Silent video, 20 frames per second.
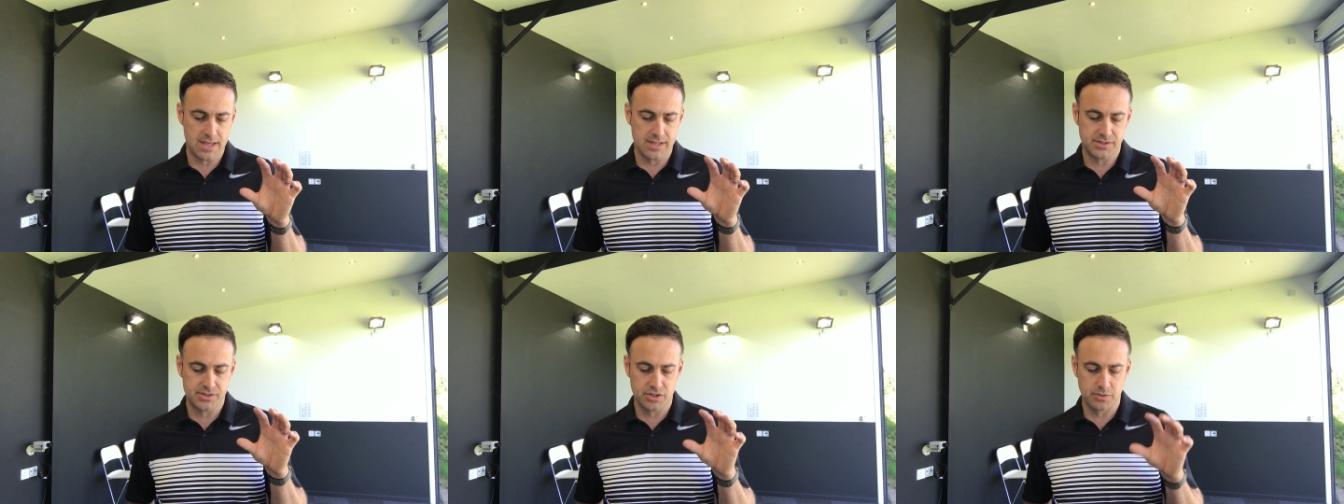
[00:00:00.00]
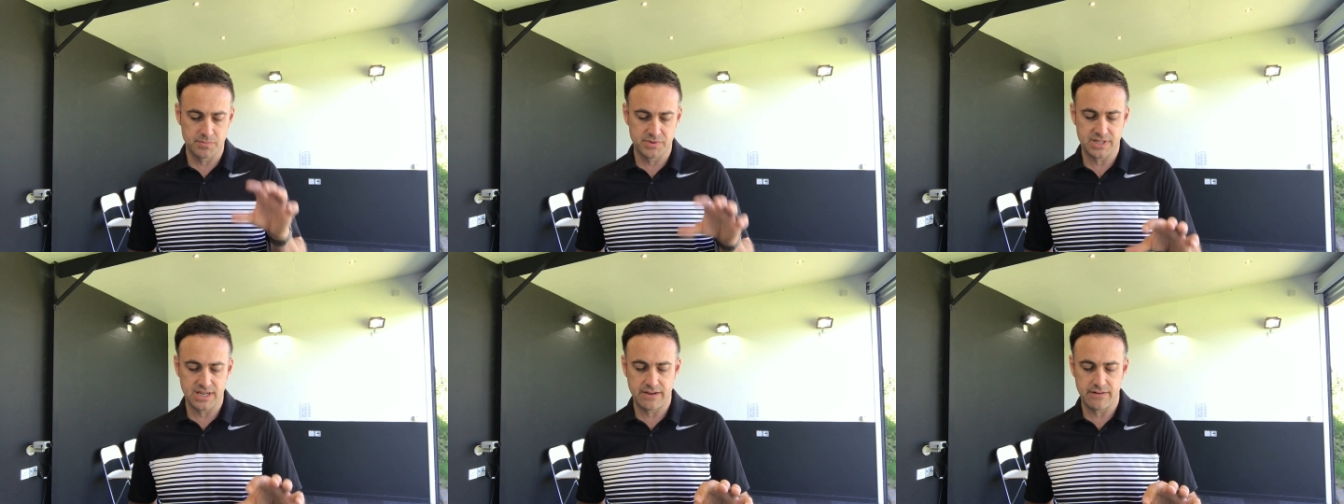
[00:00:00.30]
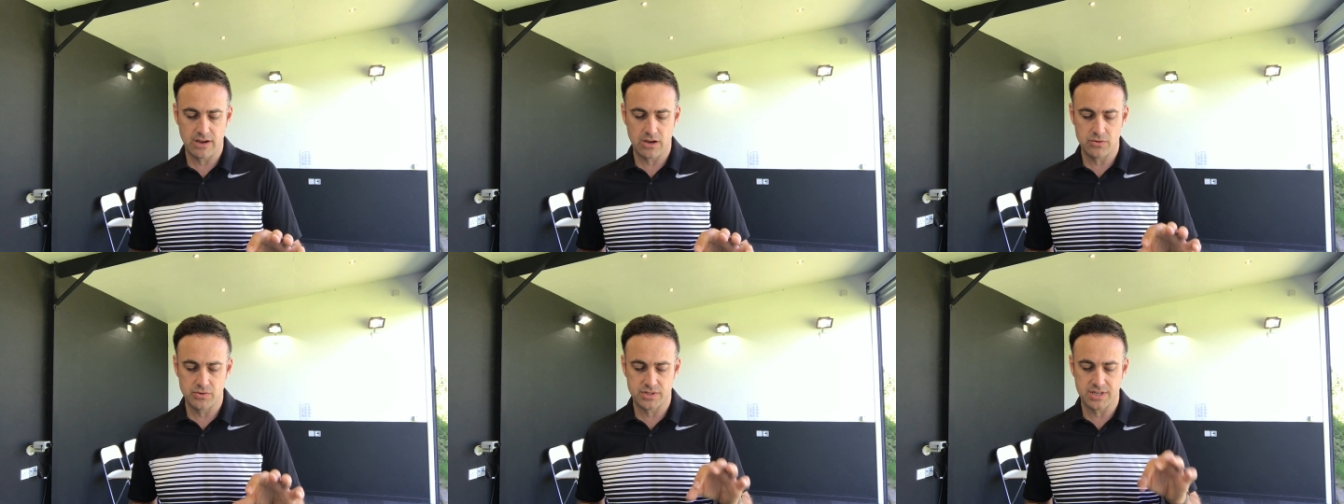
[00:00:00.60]

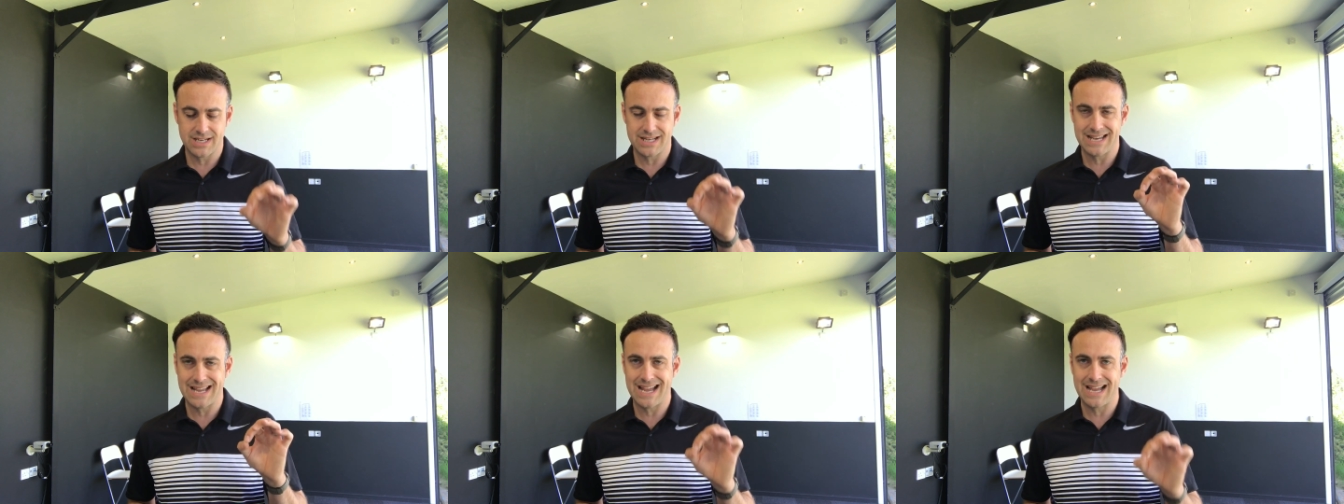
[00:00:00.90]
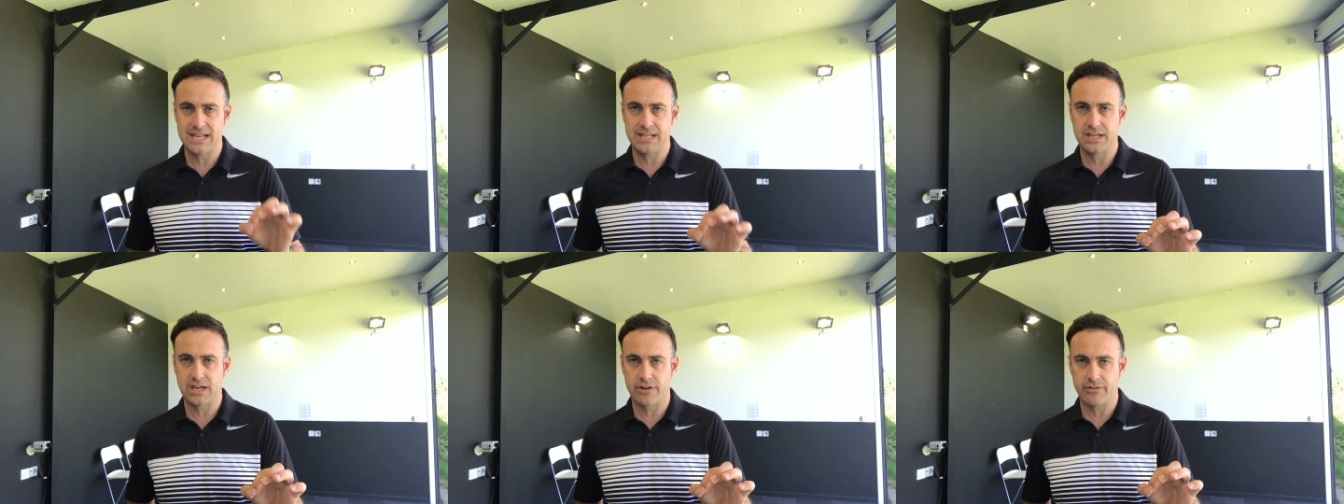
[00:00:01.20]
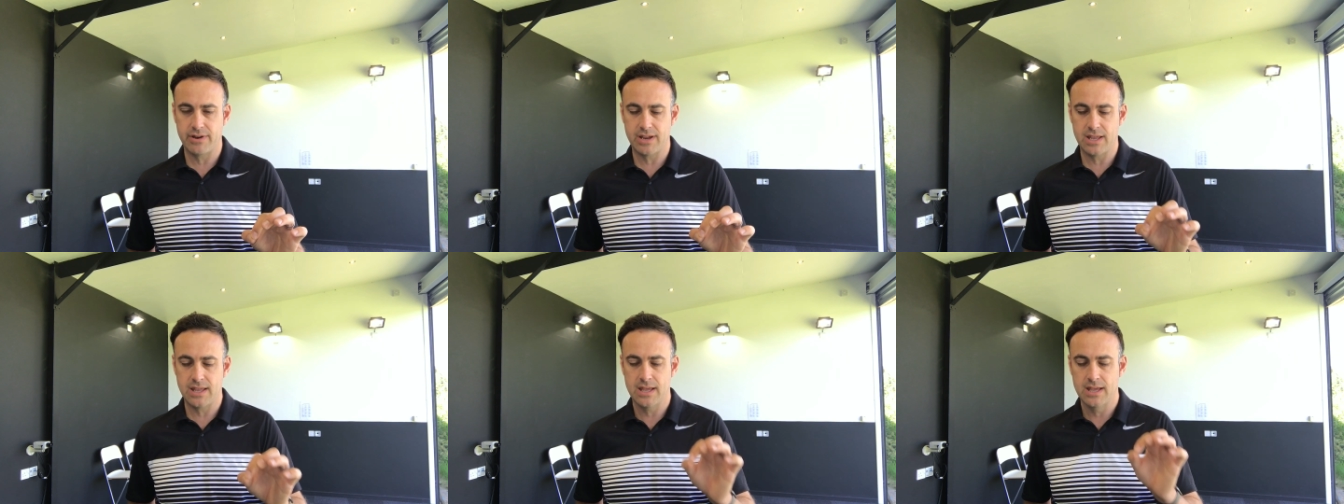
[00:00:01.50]
Sub-Zero's at 9
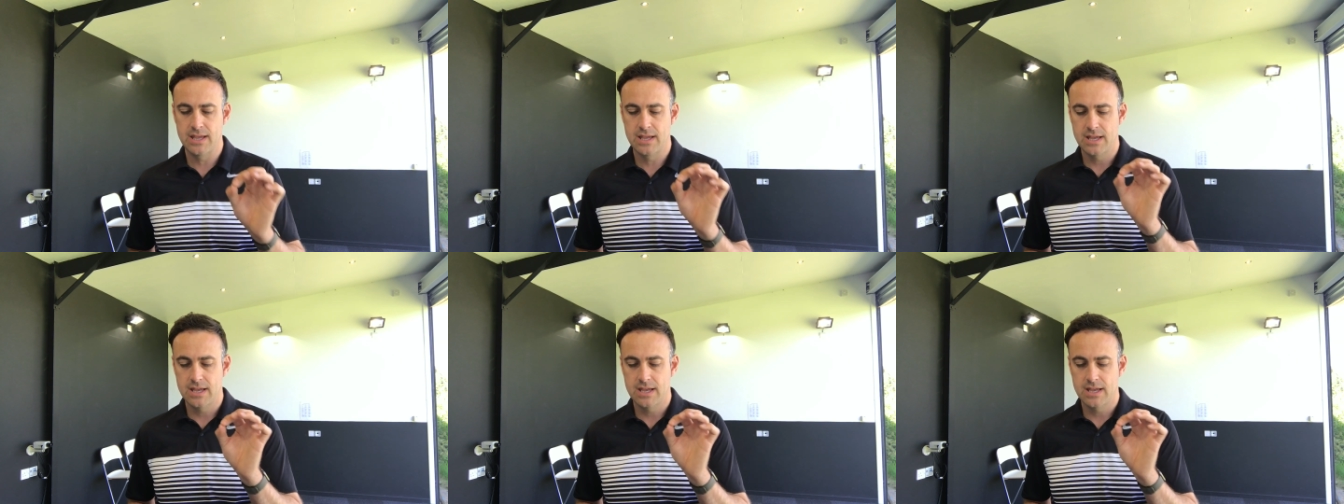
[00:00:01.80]
degree,